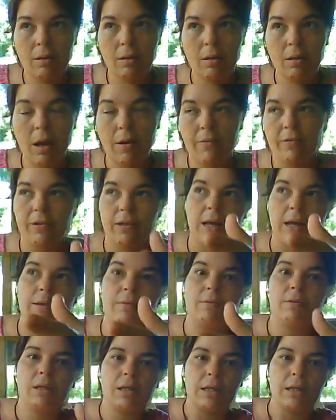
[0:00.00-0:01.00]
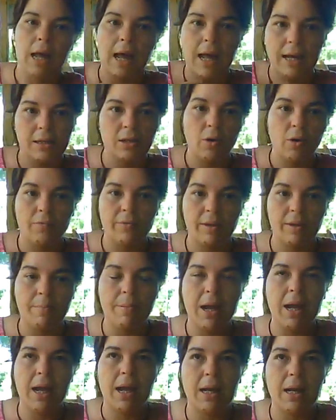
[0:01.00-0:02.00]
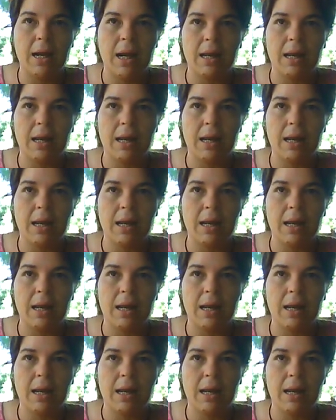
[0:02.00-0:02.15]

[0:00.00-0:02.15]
cover that slides over the bed,